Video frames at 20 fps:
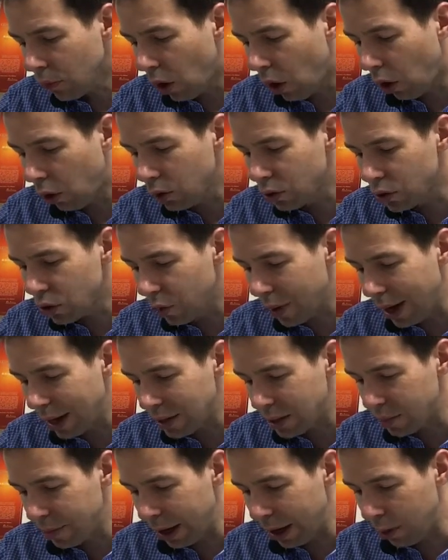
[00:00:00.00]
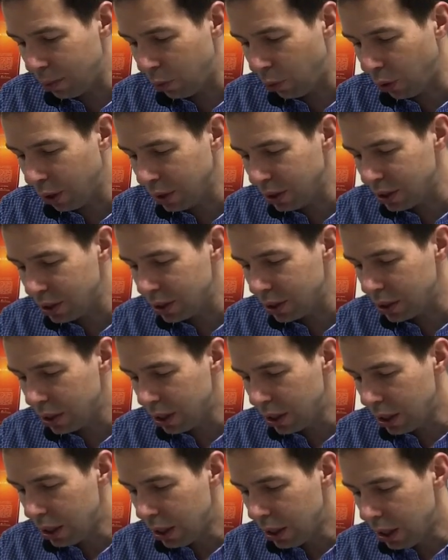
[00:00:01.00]
Also at some airports,
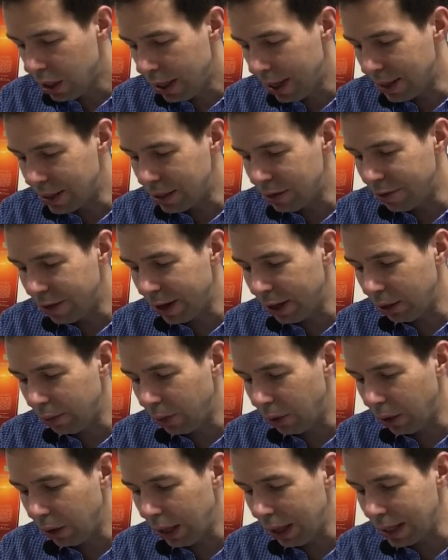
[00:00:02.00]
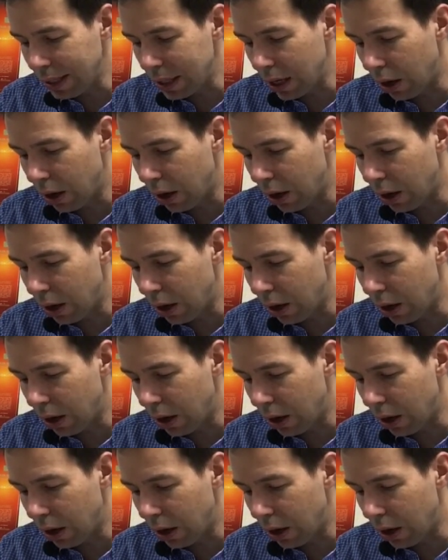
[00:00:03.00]
It's available at